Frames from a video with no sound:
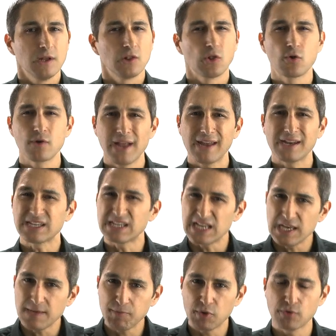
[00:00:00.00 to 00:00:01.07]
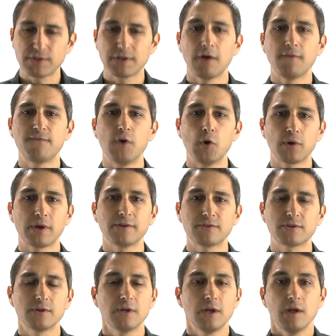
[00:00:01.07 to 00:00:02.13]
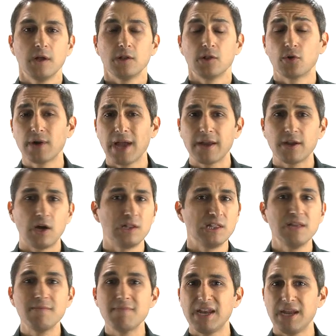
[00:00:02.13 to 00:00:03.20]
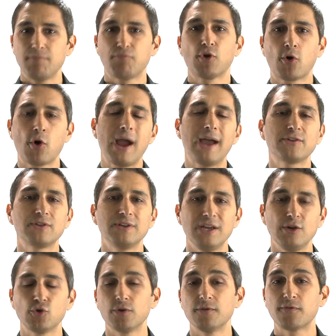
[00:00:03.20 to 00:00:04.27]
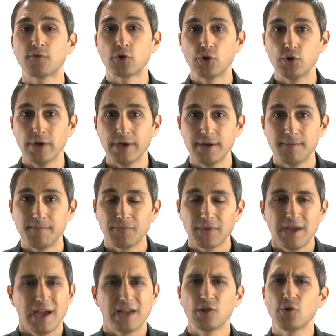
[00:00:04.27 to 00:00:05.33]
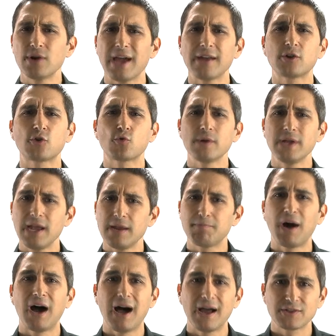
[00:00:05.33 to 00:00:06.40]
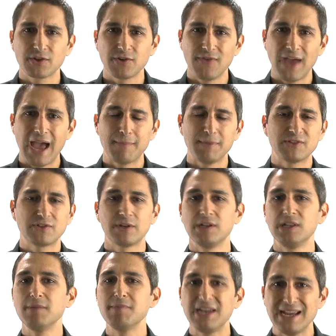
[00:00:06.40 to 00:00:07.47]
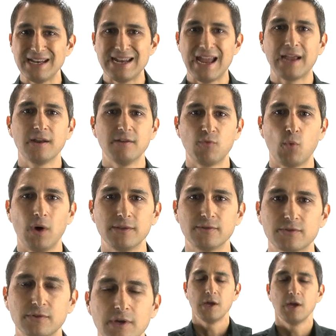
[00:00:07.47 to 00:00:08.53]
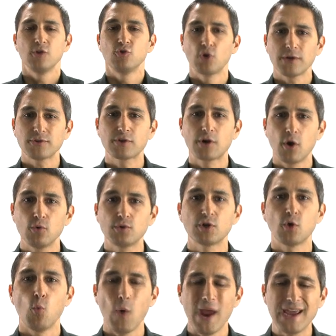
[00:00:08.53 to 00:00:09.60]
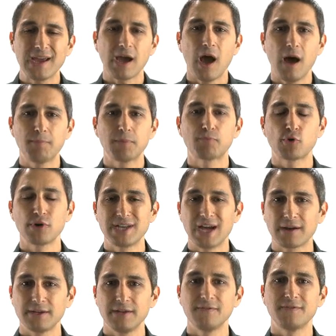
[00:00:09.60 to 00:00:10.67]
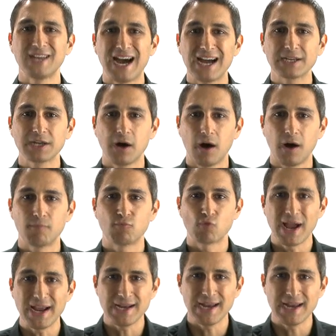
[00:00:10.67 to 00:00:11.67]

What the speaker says: learn how to keep yourself focused, learn how to eliminate procrastination for good, and learn how to create positive habits and eliminate negative ones, just go to wakeupproductive.com right